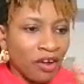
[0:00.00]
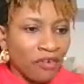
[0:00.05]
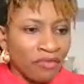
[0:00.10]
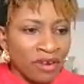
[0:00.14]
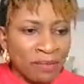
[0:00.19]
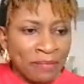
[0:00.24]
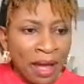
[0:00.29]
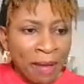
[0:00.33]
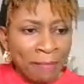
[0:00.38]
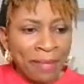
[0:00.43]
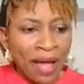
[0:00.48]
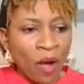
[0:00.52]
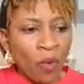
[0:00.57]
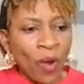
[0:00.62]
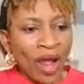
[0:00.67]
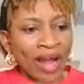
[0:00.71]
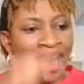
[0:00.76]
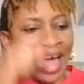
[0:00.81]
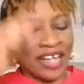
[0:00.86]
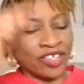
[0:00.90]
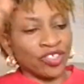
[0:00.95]
Remember
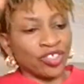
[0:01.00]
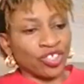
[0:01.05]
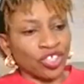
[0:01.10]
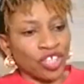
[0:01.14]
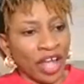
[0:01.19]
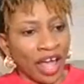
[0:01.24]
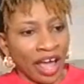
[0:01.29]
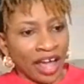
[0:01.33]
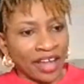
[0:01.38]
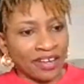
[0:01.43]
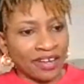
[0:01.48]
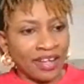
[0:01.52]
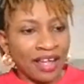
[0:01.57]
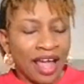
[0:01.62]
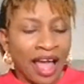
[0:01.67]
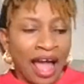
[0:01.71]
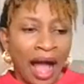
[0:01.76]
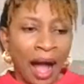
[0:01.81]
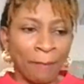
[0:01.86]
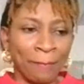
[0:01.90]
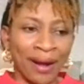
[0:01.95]
when I shared
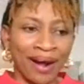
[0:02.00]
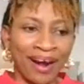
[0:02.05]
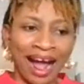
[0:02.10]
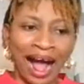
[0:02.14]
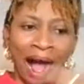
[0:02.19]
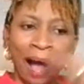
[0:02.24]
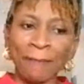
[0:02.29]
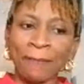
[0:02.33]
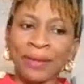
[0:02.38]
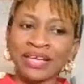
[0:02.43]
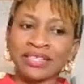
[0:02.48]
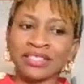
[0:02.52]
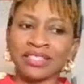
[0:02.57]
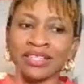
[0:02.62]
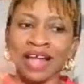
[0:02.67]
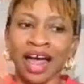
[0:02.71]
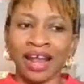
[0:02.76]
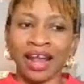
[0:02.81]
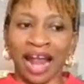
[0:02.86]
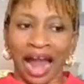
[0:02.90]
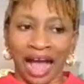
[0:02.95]
about habits
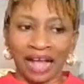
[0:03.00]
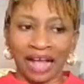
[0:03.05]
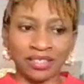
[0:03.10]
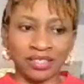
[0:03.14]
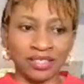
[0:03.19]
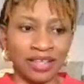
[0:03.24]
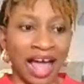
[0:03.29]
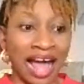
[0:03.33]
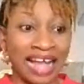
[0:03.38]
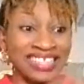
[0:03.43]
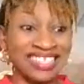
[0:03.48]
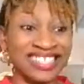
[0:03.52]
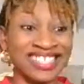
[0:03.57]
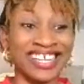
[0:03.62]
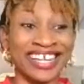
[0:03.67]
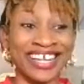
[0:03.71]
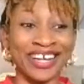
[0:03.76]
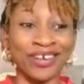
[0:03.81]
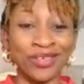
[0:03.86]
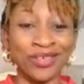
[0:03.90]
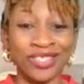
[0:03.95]
that last and
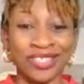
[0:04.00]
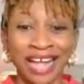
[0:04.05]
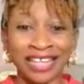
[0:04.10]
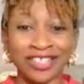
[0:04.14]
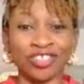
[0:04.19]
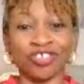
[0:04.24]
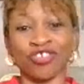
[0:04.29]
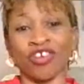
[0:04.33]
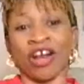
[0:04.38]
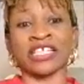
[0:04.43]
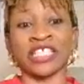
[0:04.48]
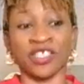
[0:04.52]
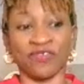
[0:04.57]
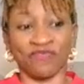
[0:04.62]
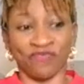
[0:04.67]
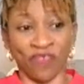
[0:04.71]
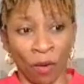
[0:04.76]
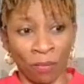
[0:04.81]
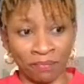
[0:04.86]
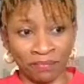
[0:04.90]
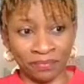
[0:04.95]
skills that
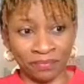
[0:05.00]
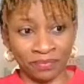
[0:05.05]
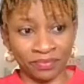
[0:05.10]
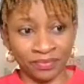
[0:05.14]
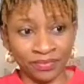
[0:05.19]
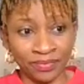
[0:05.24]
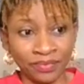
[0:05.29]
transform?